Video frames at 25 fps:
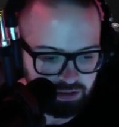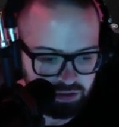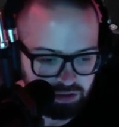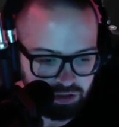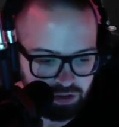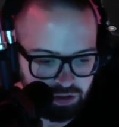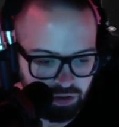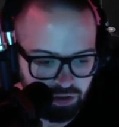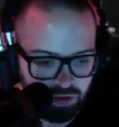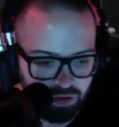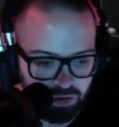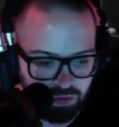
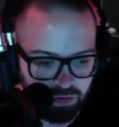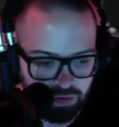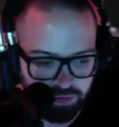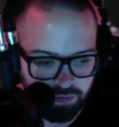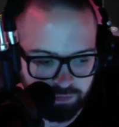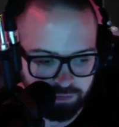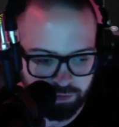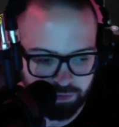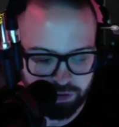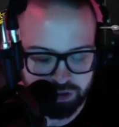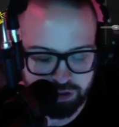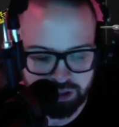So the
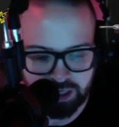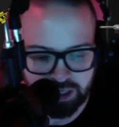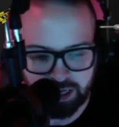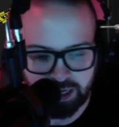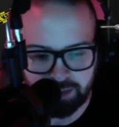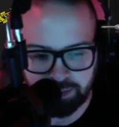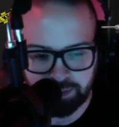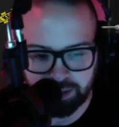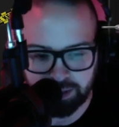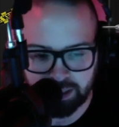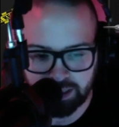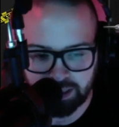first
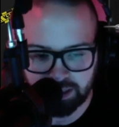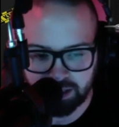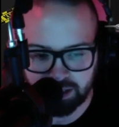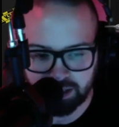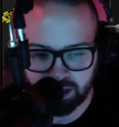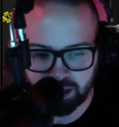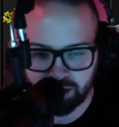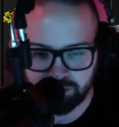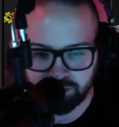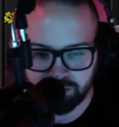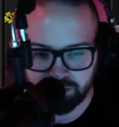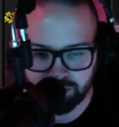topic I
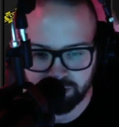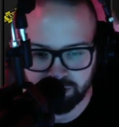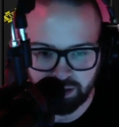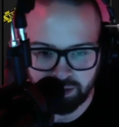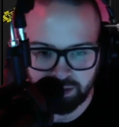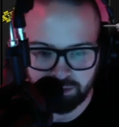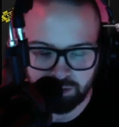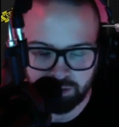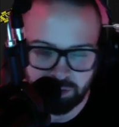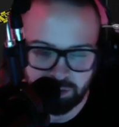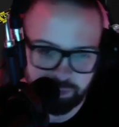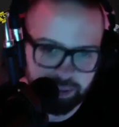covered,
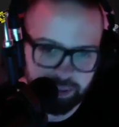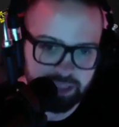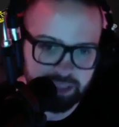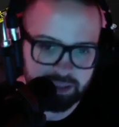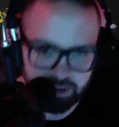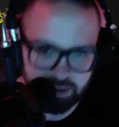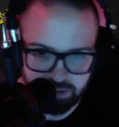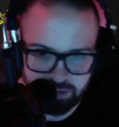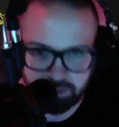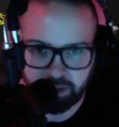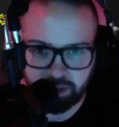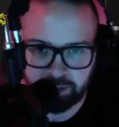well,
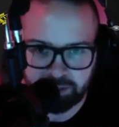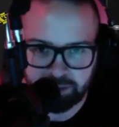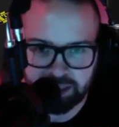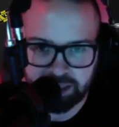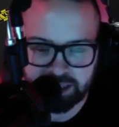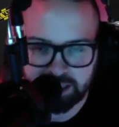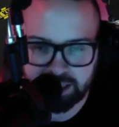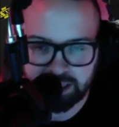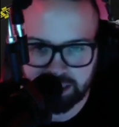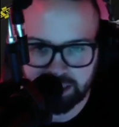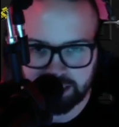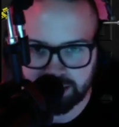basically by me
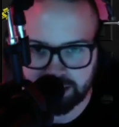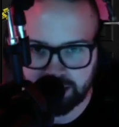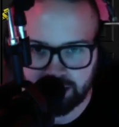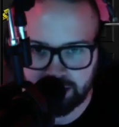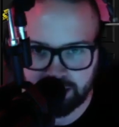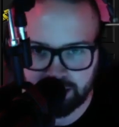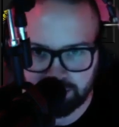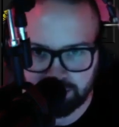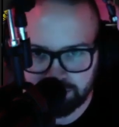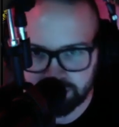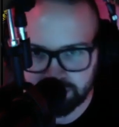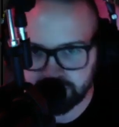saying that,
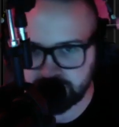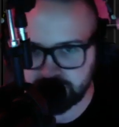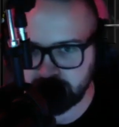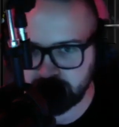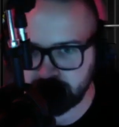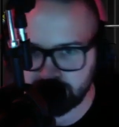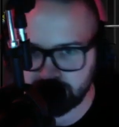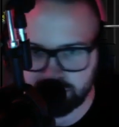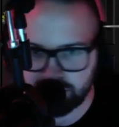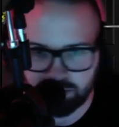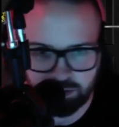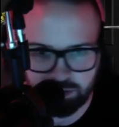I'm just
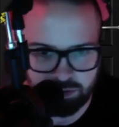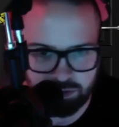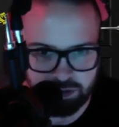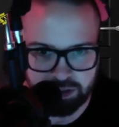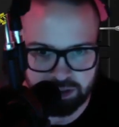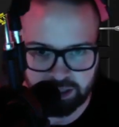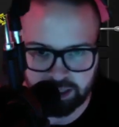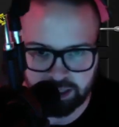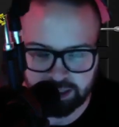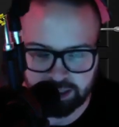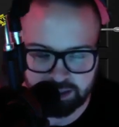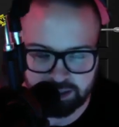telling you it was
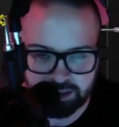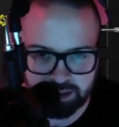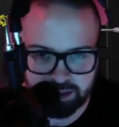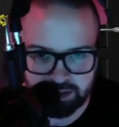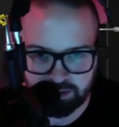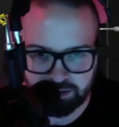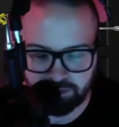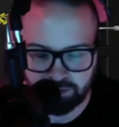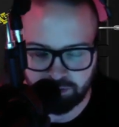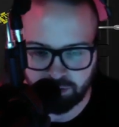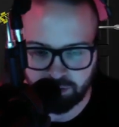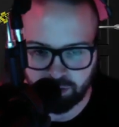not
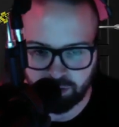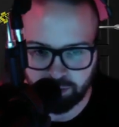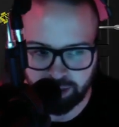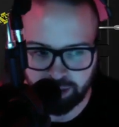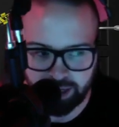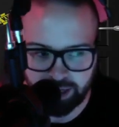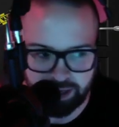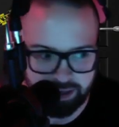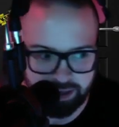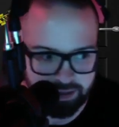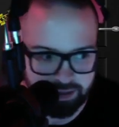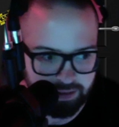standard
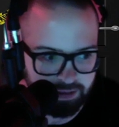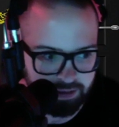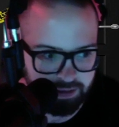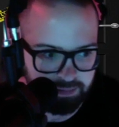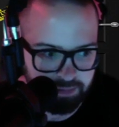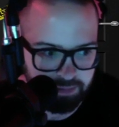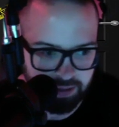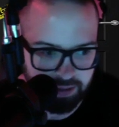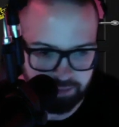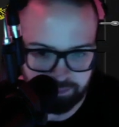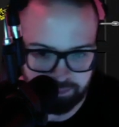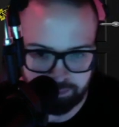format. I think
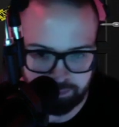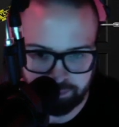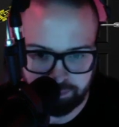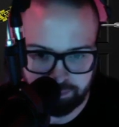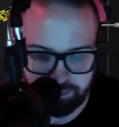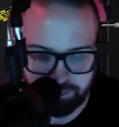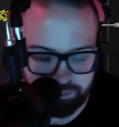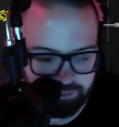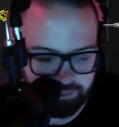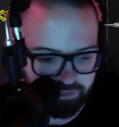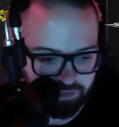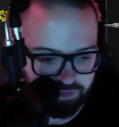my
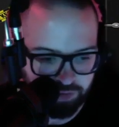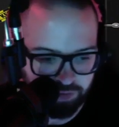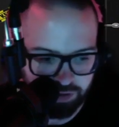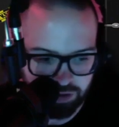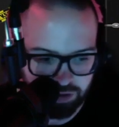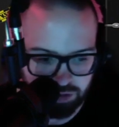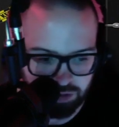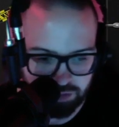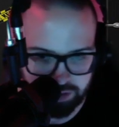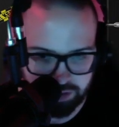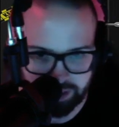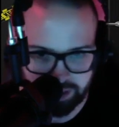
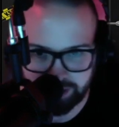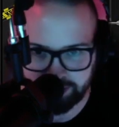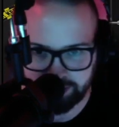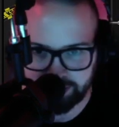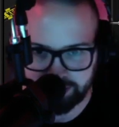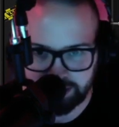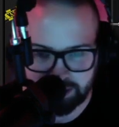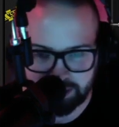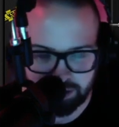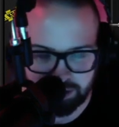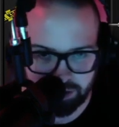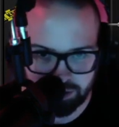verse was at
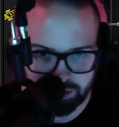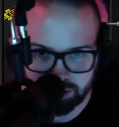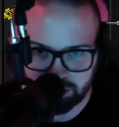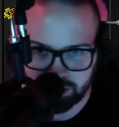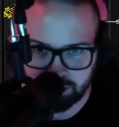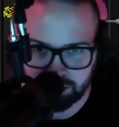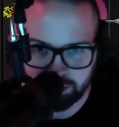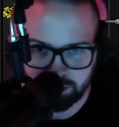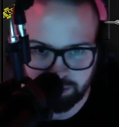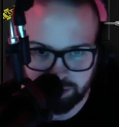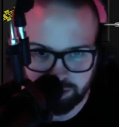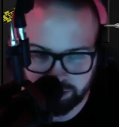least
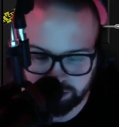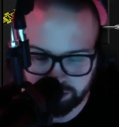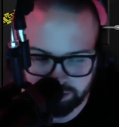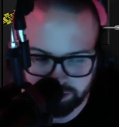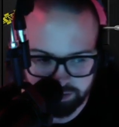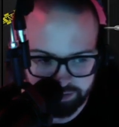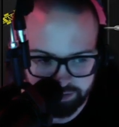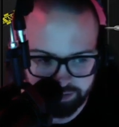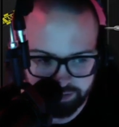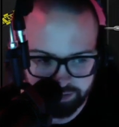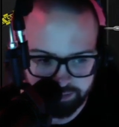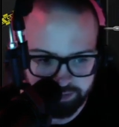32 bars or
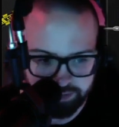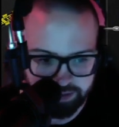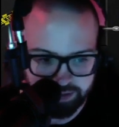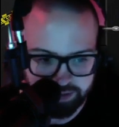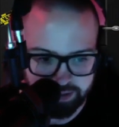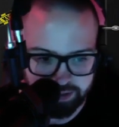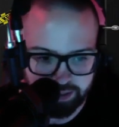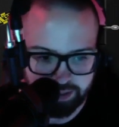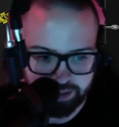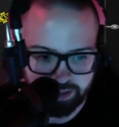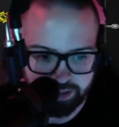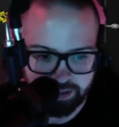something like
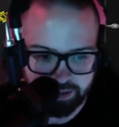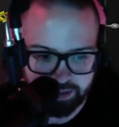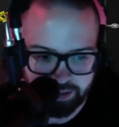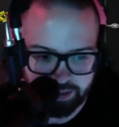that.